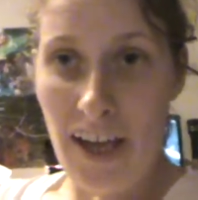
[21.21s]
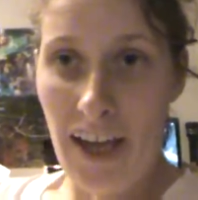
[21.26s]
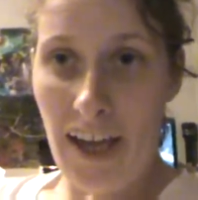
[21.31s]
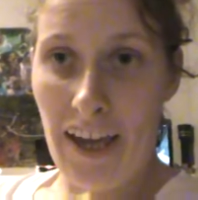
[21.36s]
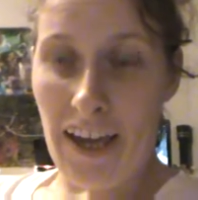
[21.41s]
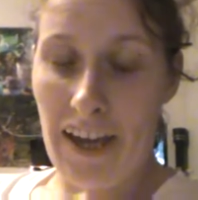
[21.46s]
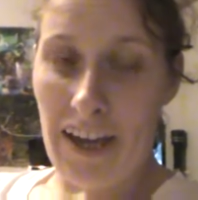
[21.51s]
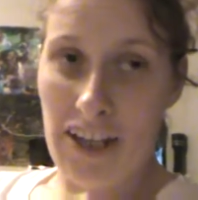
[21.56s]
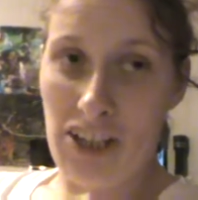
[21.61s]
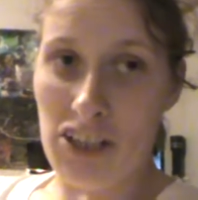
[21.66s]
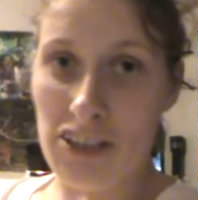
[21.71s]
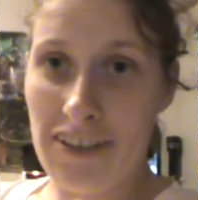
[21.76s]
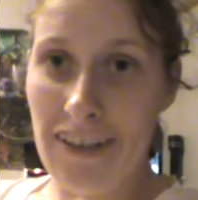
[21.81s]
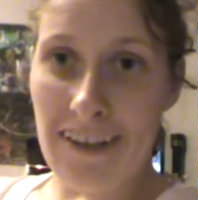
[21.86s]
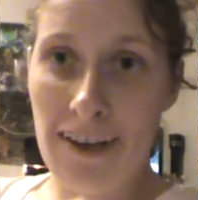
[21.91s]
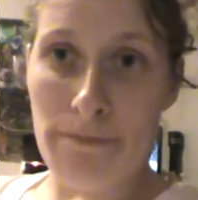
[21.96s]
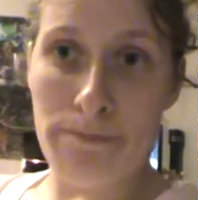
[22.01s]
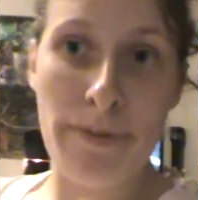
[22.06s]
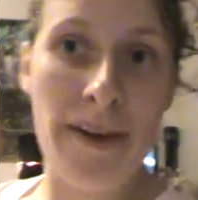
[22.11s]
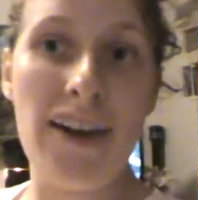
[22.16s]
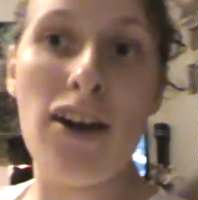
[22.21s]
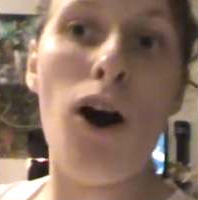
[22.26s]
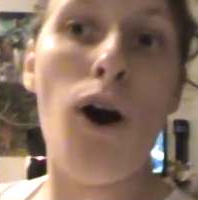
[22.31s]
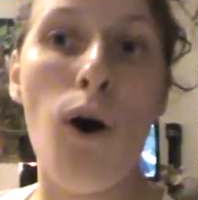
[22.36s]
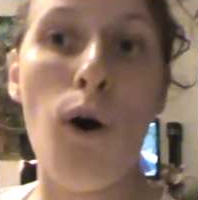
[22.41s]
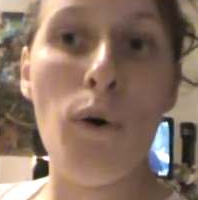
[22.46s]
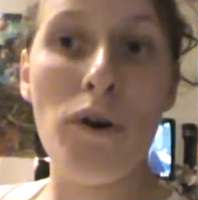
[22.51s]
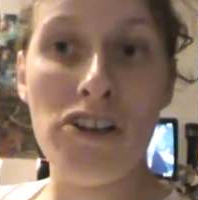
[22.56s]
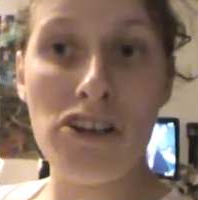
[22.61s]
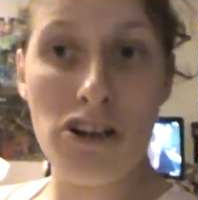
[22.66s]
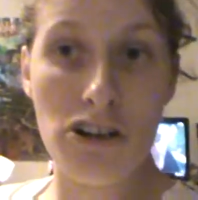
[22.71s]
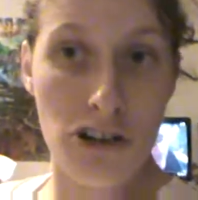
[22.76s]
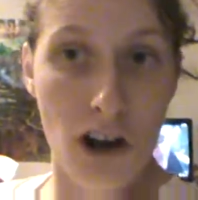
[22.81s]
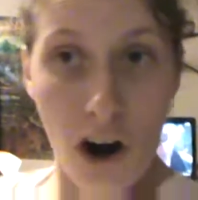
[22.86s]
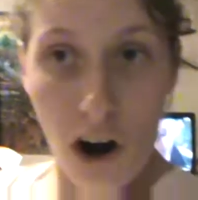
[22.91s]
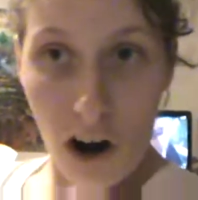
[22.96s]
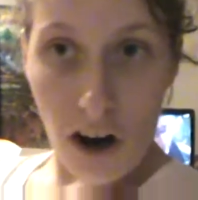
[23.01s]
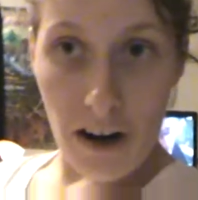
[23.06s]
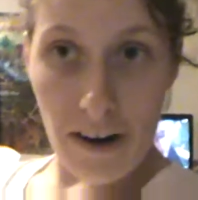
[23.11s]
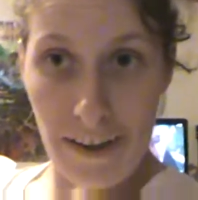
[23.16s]
and you dig a big hole in your
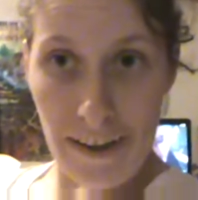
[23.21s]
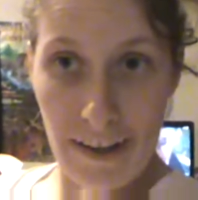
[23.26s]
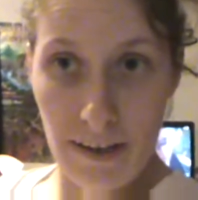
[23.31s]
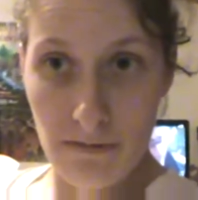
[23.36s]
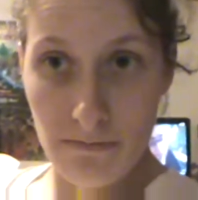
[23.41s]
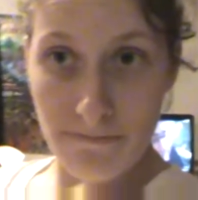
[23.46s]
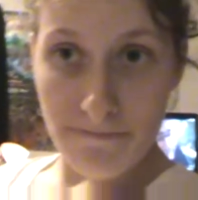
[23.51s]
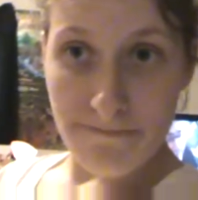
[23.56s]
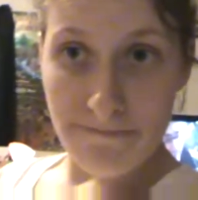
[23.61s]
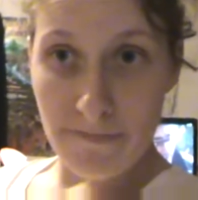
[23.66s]
garden